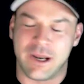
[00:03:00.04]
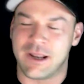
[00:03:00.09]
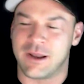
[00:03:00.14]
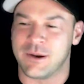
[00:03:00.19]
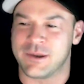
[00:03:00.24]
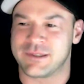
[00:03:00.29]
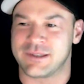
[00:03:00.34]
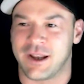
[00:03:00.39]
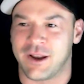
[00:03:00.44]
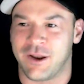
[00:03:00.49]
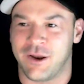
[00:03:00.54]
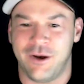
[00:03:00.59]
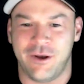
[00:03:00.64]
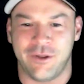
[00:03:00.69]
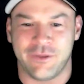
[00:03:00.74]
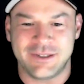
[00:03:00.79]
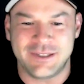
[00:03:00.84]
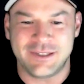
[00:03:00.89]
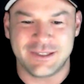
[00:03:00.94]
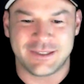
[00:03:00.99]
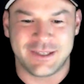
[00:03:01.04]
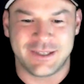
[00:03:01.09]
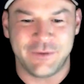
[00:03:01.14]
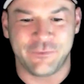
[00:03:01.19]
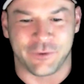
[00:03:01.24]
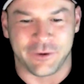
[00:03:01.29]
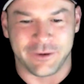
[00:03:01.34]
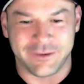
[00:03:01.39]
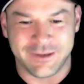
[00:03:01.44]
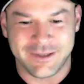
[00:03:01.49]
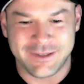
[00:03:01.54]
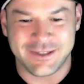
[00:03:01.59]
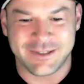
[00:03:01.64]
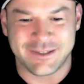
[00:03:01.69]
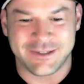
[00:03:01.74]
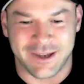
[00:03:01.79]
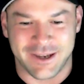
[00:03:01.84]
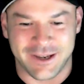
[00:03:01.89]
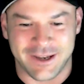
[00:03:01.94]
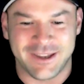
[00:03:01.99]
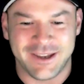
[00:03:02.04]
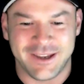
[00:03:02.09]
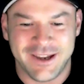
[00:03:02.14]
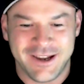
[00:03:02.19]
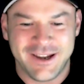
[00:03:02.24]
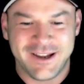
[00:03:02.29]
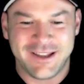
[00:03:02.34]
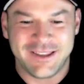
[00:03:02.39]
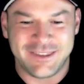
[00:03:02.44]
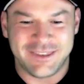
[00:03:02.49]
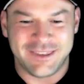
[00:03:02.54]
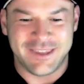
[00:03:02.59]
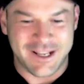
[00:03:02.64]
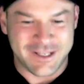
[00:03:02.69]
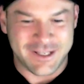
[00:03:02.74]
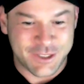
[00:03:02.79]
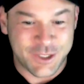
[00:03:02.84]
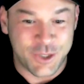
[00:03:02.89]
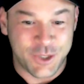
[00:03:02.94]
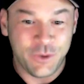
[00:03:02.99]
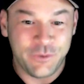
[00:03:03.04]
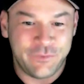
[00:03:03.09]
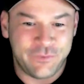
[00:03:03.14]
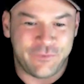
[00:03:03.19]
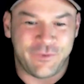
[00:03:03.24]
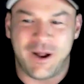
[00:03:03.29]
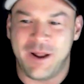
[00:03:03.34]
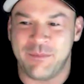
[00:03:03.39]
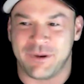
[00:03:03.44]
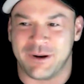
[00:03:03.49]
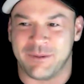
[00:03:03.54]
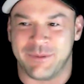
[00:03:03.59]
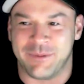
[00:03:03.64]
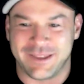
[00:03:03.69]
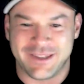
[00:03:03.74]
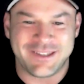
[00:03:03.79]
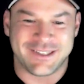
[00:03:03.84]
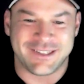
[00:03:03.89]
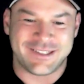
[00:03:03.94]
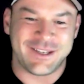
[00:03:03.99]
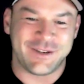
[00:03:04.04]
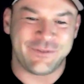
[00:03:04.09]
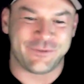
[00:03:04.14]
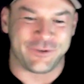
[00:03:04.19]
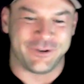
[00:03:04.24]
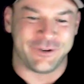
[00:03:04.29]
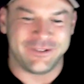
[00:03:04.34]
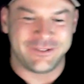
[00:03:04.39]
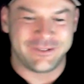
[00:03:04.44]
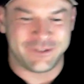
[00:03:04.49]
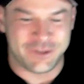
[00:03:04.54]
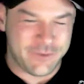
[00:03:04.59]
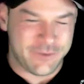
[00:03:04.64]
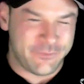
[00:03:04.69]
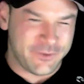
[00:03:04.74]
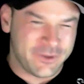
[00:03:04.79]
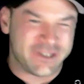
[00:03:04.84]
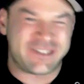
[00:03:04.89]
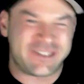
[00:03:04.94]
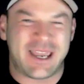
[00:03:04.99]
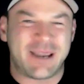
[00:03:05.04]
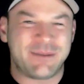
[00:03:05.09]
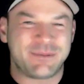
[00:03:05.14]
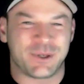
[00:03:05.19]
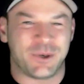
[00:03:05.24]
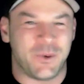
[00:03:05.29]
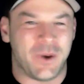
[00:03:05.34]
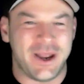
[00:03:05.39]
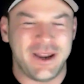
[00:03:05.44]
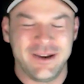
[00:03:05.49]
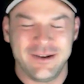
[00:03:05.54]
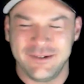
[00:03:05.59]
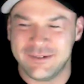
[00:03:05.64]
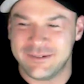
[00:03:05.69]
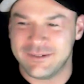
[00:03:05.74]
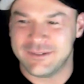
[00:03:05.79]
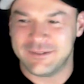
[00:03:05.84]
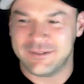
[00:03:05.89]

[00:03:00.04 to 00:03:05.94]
ring, I was like, oh, this is different. This is like it's good fun, but I'm like, this is different. Do you feel the same sort of way?